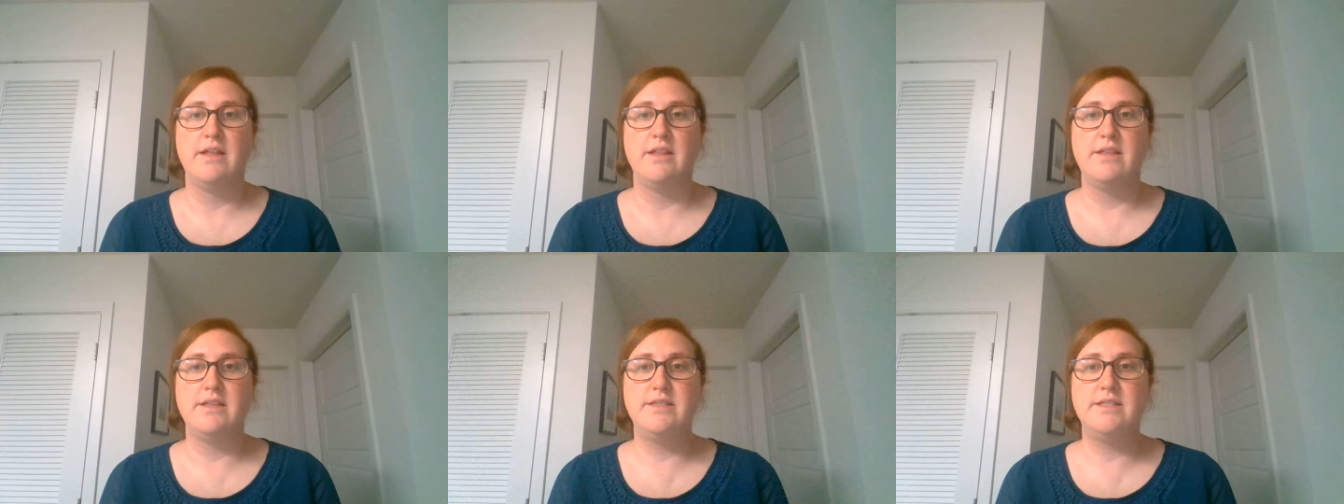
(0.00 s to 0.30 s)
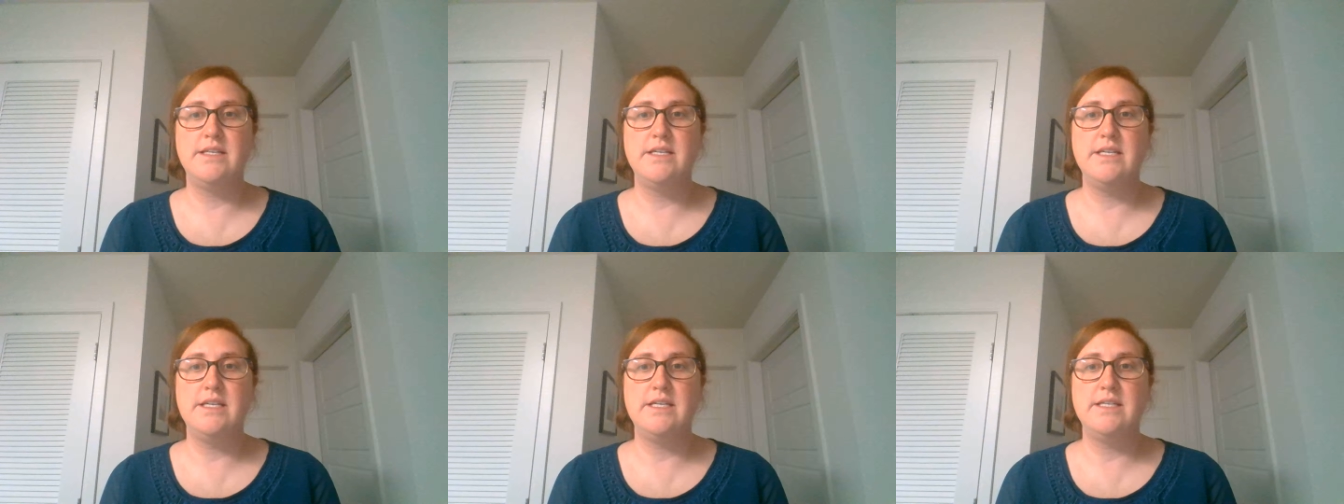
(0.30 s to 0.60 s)
the
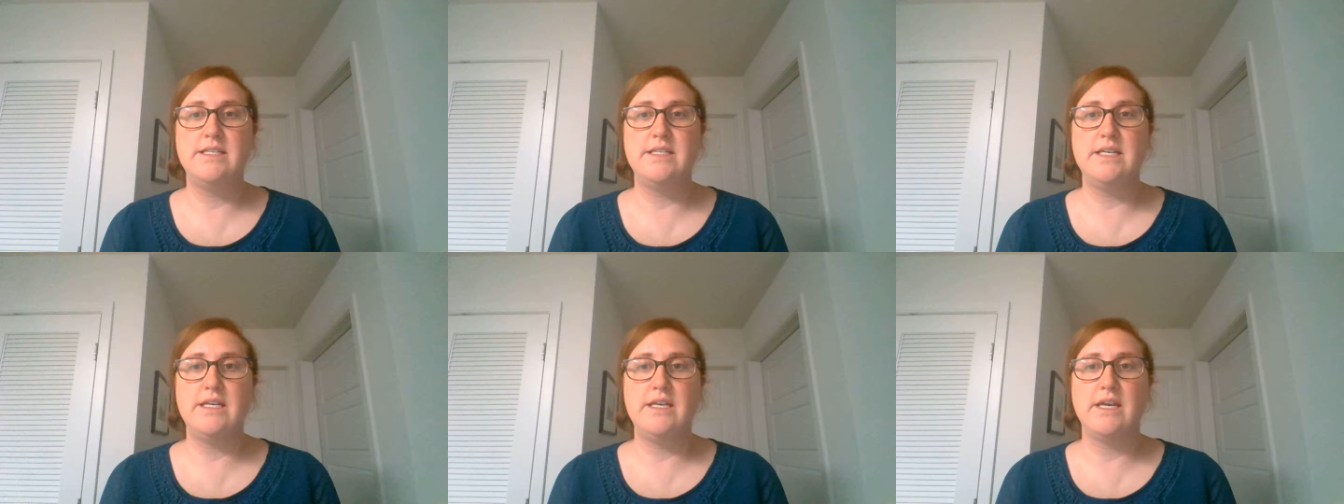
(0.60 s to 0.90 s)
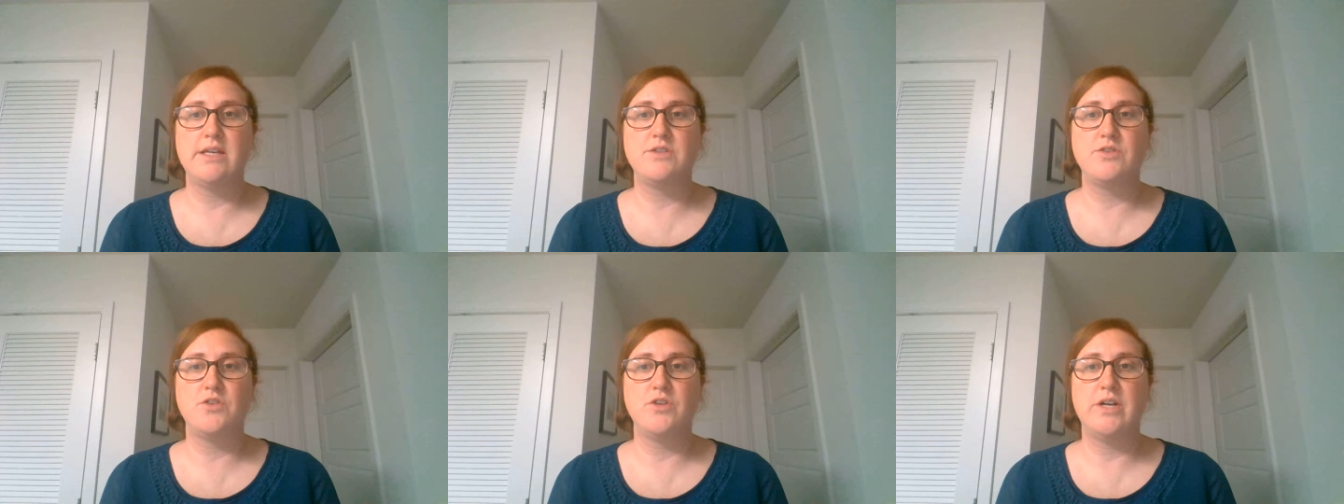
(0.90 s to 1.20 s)
CDC
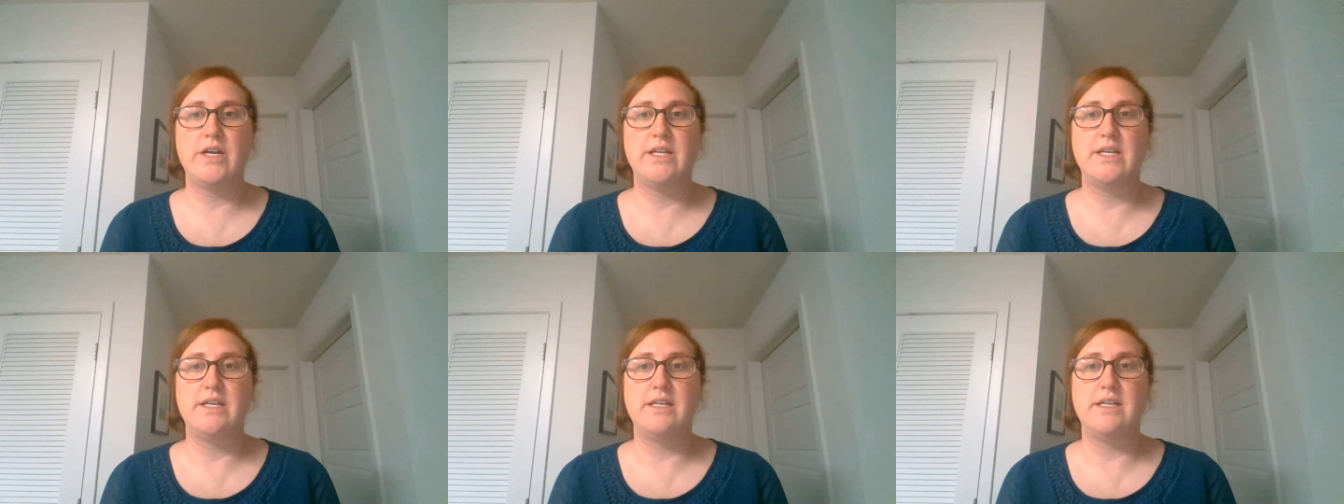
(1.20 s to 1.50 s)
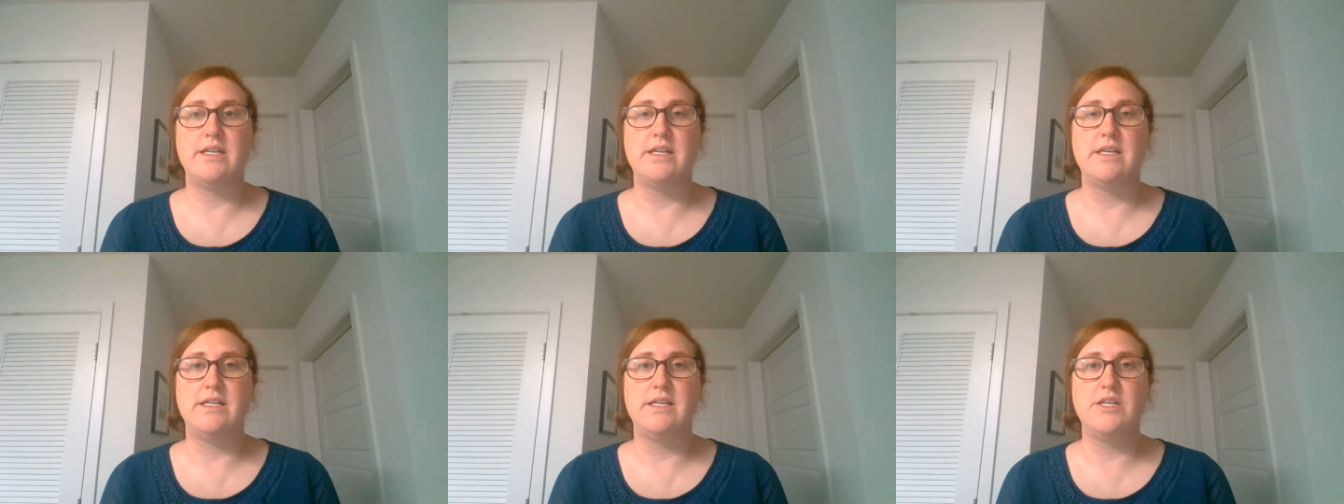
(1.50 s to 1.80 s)
has created
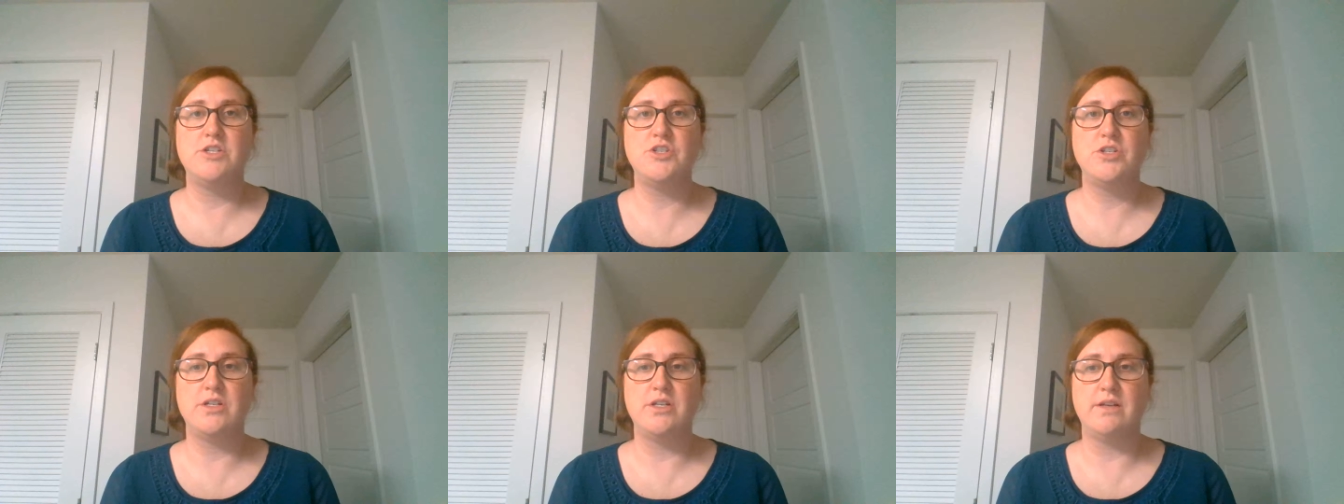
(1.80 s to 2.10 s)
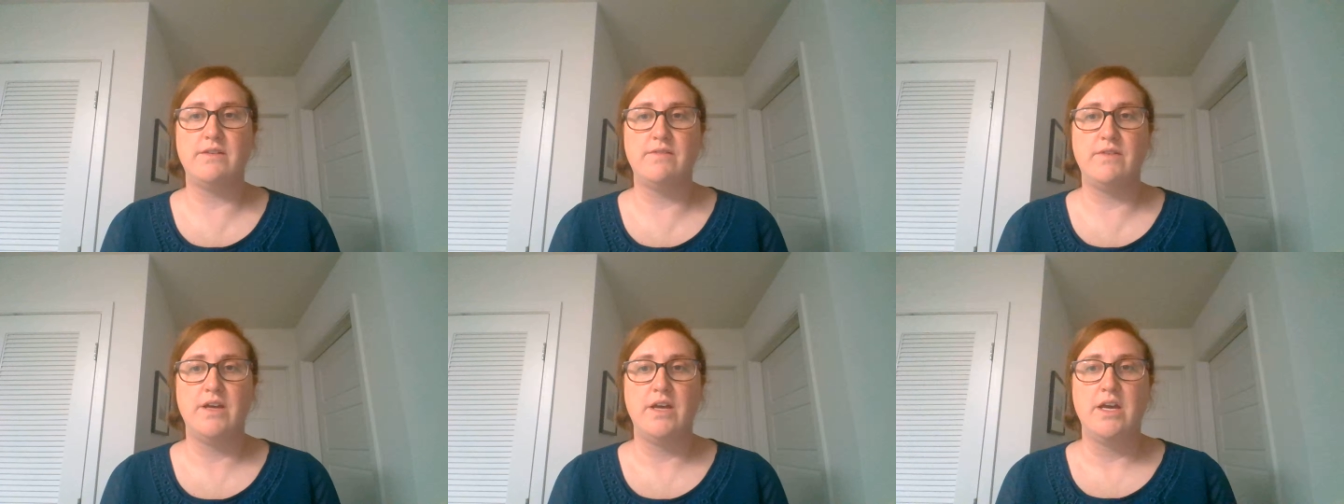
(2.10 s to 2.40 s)
an
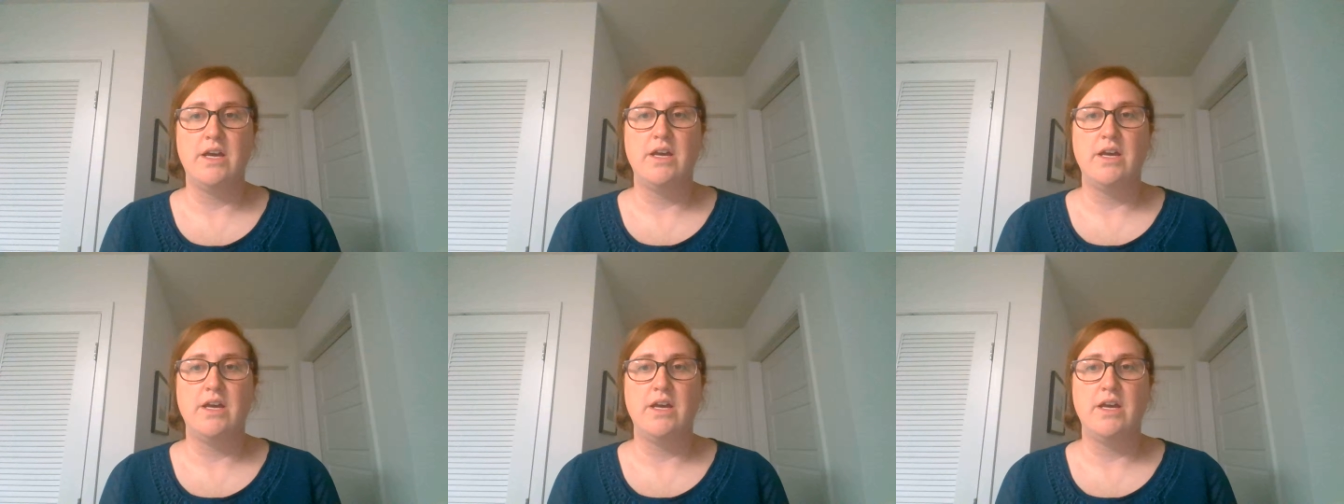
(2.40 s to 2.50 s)
initiative